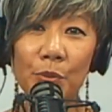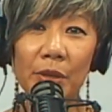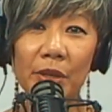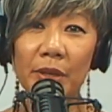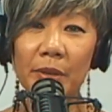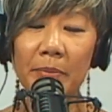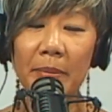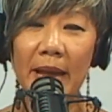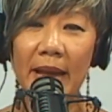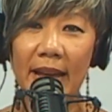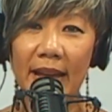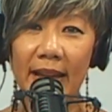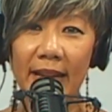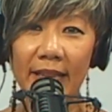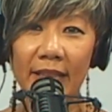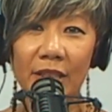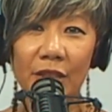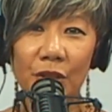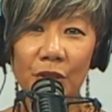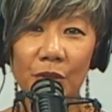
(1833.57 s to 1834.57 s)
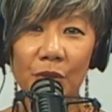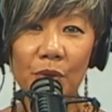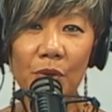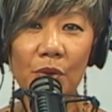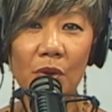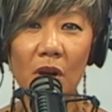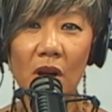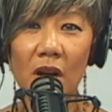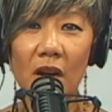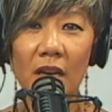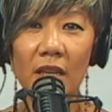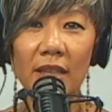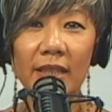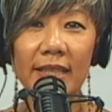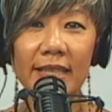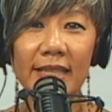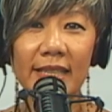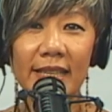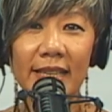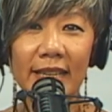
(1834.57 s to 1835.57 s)
we're back. You are
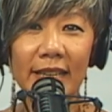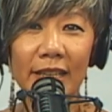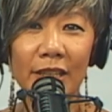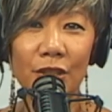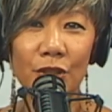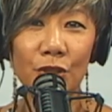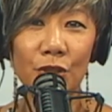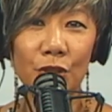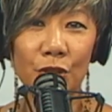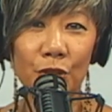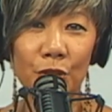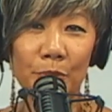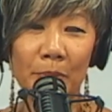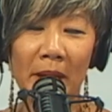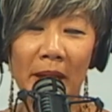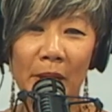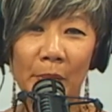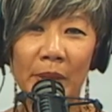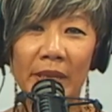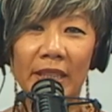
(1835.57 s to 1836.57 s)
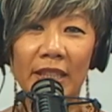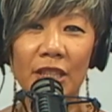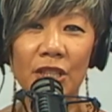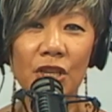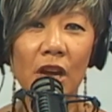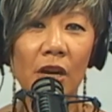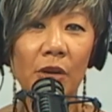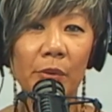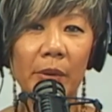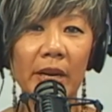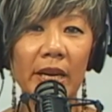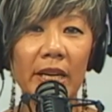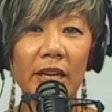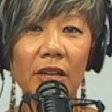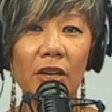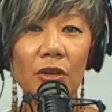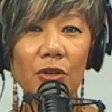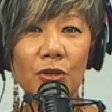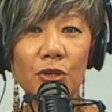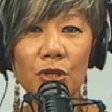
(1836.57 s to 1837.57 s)
listening to my weekly talk
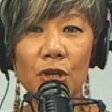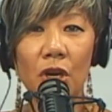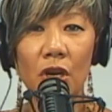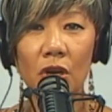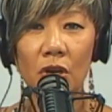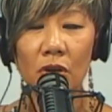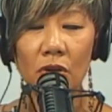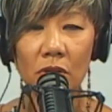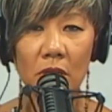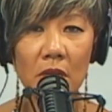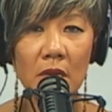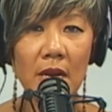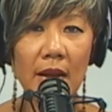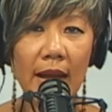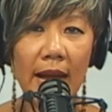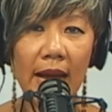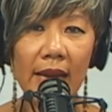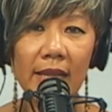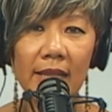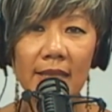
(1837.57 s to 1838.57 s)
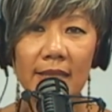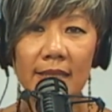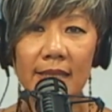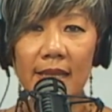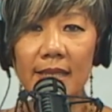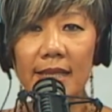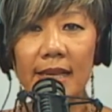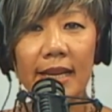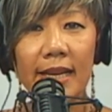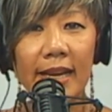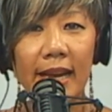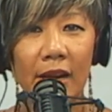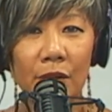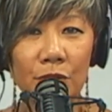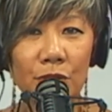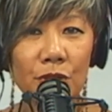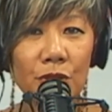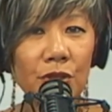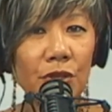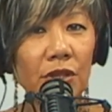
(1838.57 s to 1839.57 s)
radio show out of the Sunset Gower
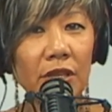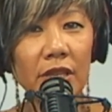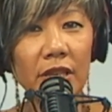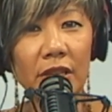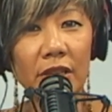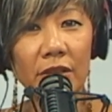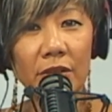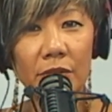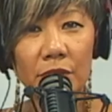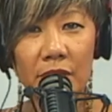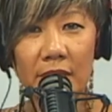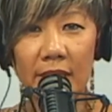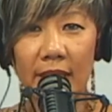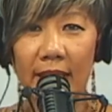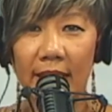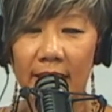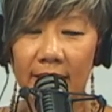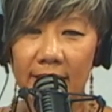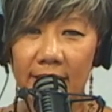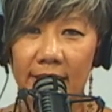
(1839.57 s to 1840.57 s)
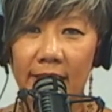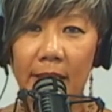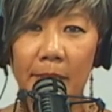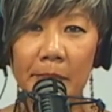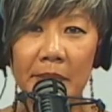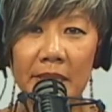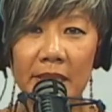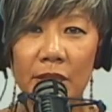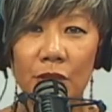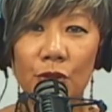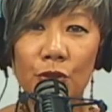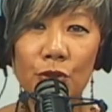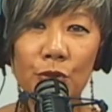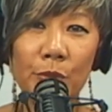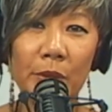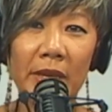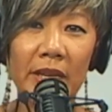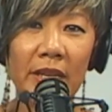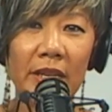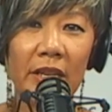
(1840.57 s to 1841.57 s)
Studios and C N B C News
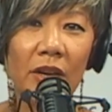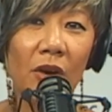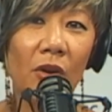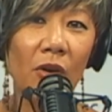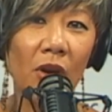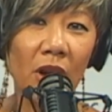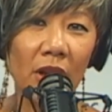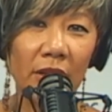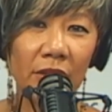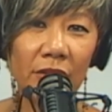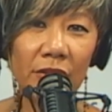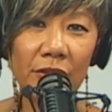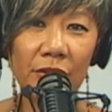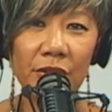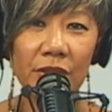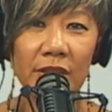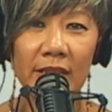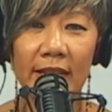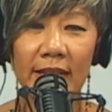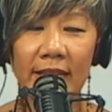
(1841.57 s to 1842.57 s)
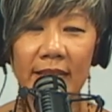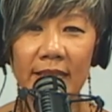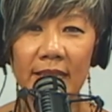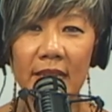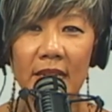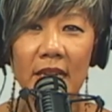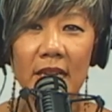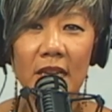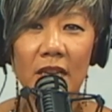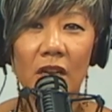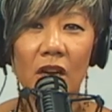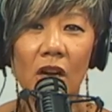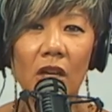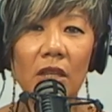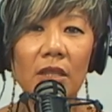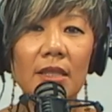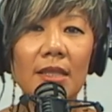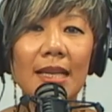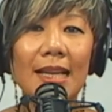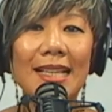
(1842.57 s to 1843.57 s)
Radio on Thursdays,
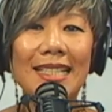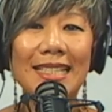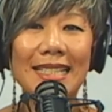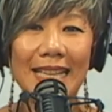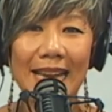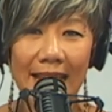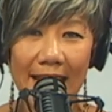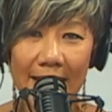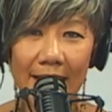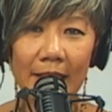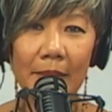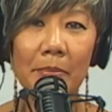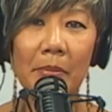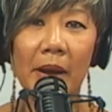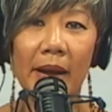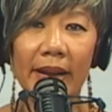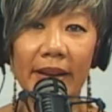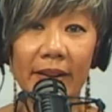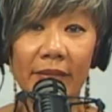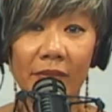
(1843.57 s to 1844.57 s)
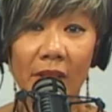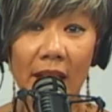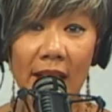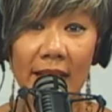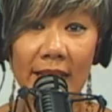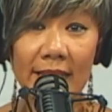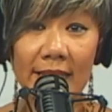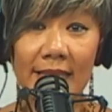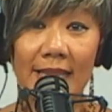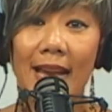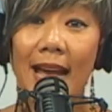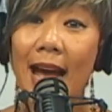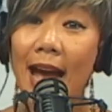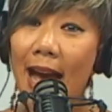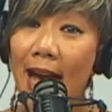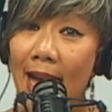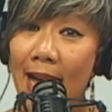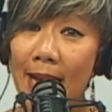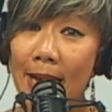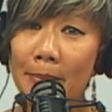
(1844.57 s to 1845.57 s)
called Take My Advice,
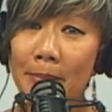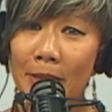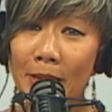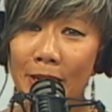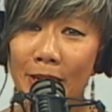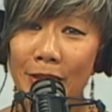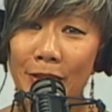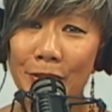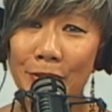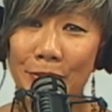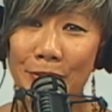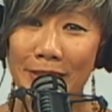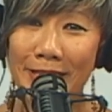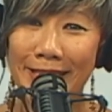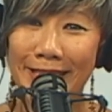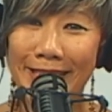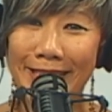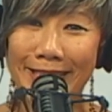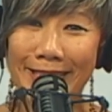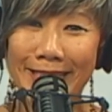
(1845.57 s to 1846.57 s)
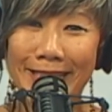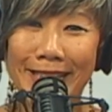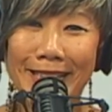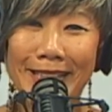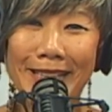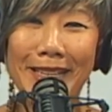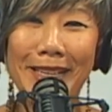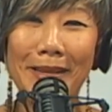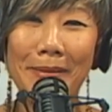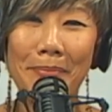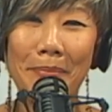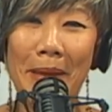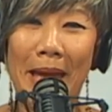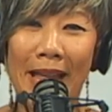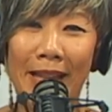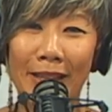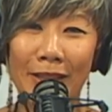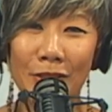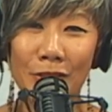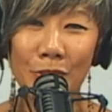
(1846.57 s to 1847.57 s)
I'm Not Using It, Get
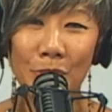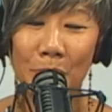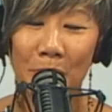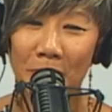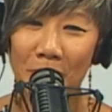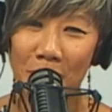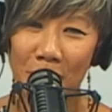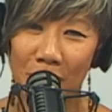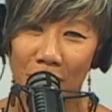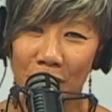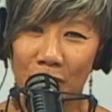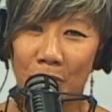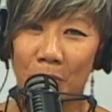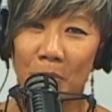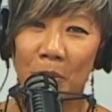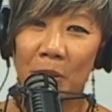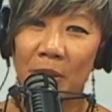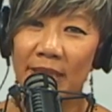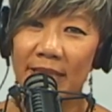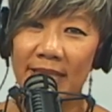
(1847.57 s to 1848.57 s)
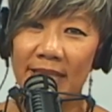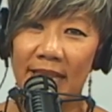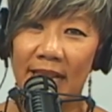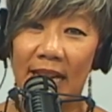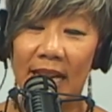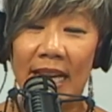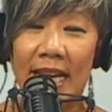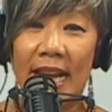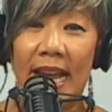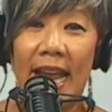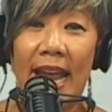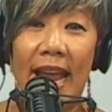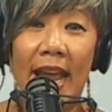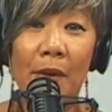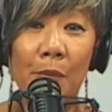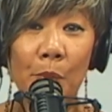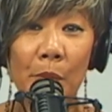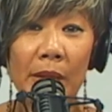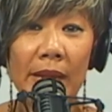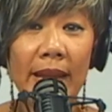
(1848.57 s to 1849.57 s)
Balanced with Doctor Marissa.
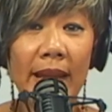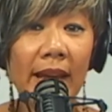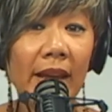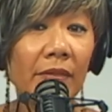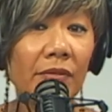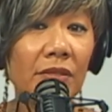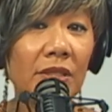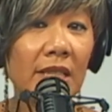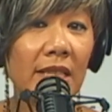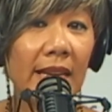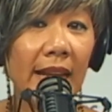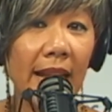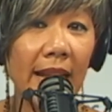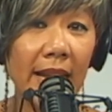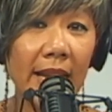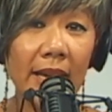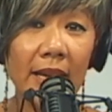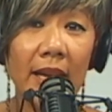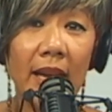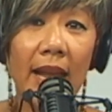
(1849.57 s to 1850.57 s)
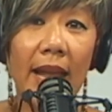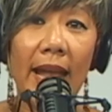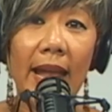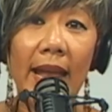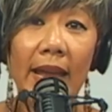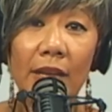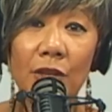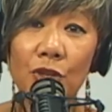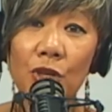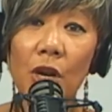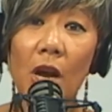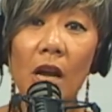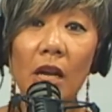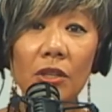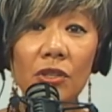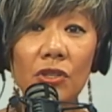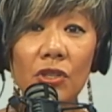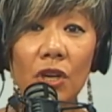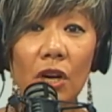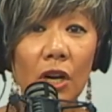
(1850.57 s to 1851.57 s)
And we have today a child
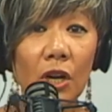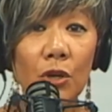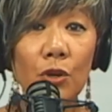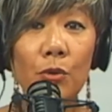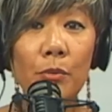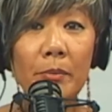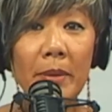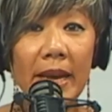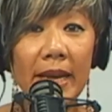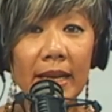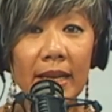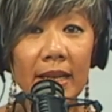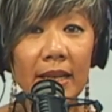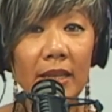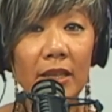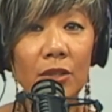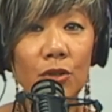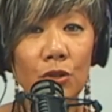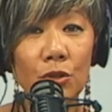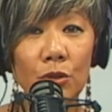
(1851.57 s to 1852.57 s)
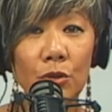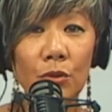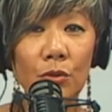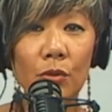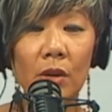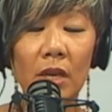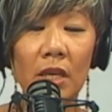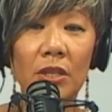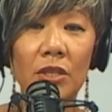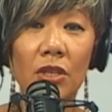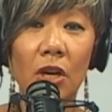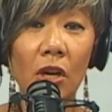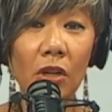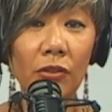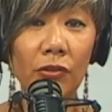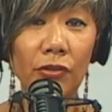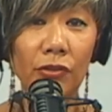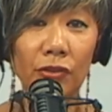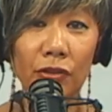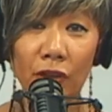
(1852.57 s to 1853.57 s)
star who made it into
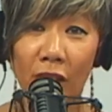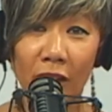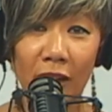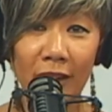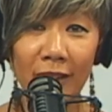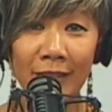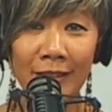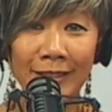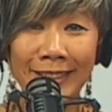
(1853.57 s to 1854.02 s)
adult star,